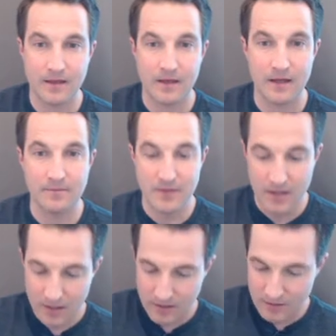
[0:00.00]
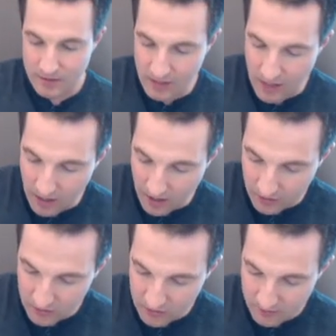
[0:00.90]
Okay, the
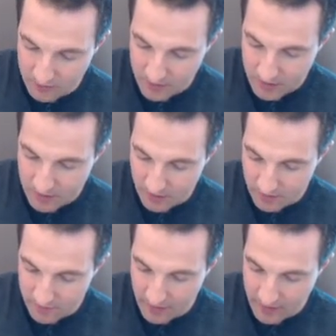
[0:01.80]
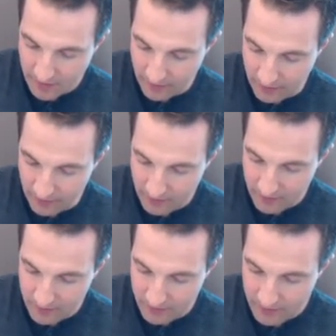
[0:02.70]
column of
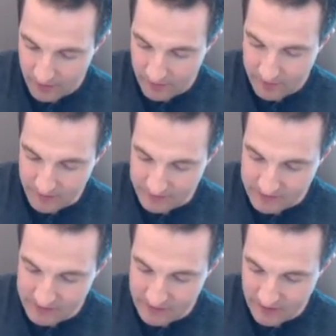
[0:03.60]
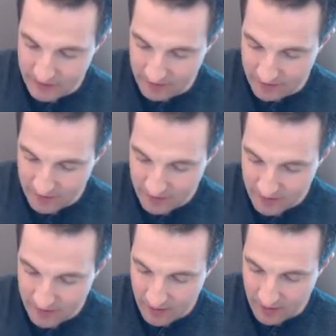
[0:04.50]
air that's sitting
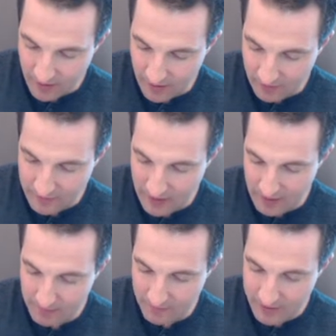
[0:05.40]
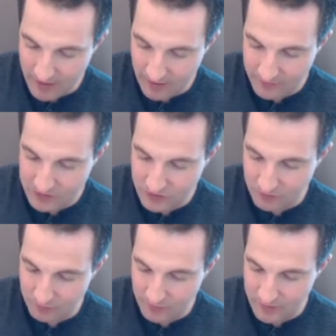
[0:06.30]
on top of the air that
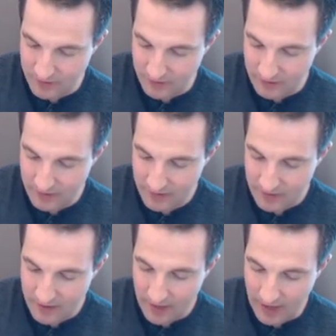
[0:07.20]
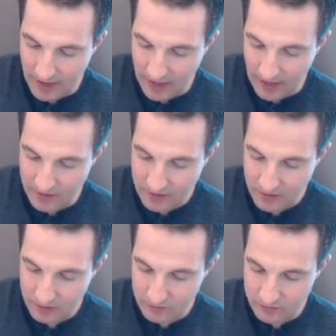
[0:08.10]
you're breathing at
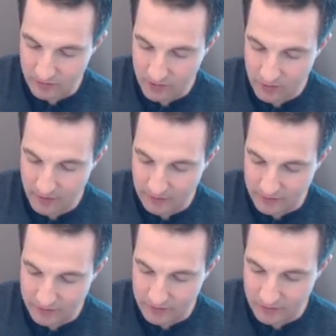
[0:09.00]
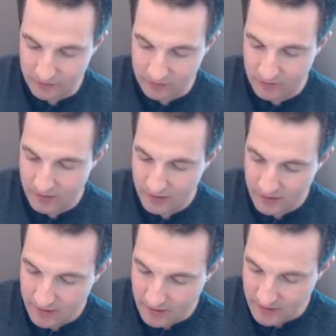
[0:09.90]
low altitude
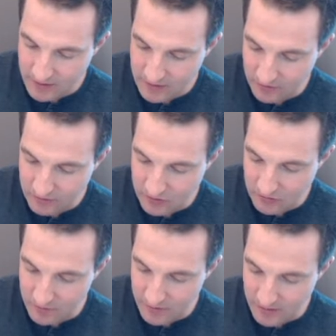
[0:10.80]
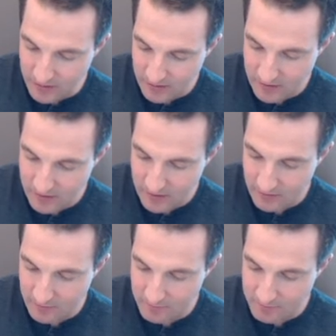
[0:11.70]
is going to be
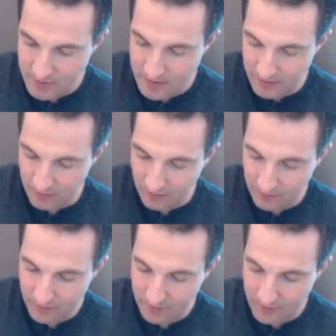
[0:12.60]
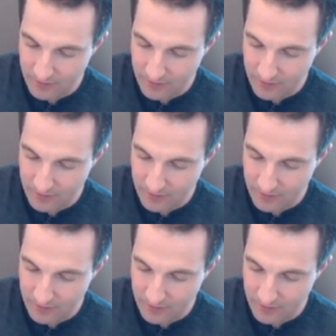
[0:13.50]
bigger